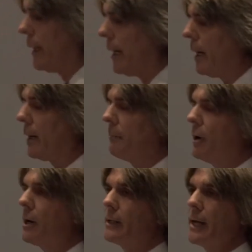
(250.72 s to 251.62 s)

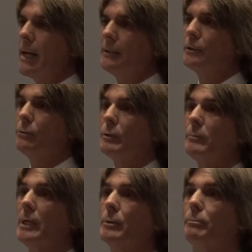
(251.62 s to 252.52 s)
Part of that had to do with
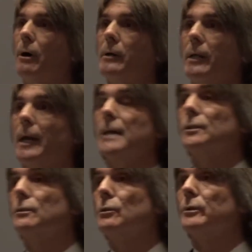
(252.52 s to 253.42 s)
me, but part of that
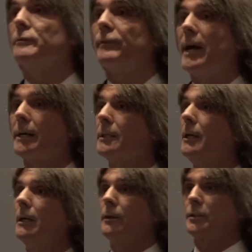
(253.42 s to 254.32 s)
has to do with the fact
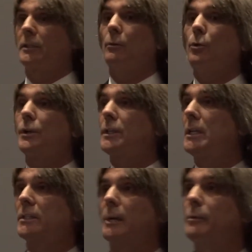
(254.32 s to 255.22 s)
there's still more
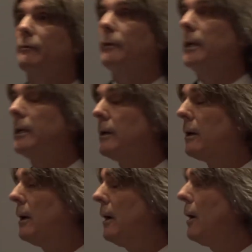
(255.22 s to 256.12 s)
seats up in front
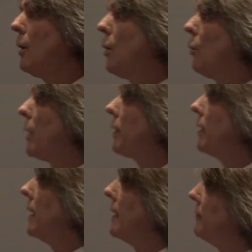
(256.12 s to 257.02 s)
here
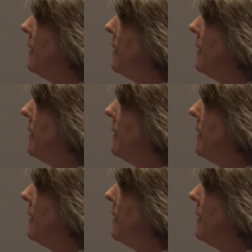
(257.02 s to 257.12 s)
with the